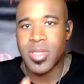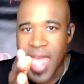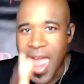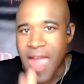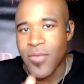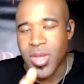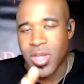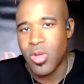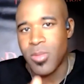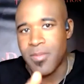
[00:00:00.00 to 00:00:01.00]
to every
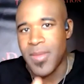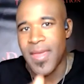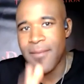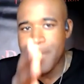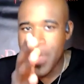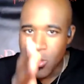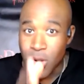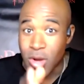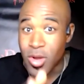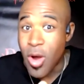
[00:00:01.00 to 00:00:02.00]
human being,
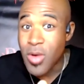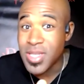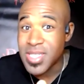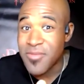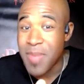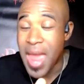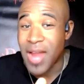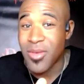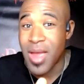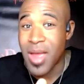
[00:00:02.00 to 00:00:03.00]
regardless of
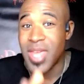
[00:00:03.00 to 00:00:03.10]
background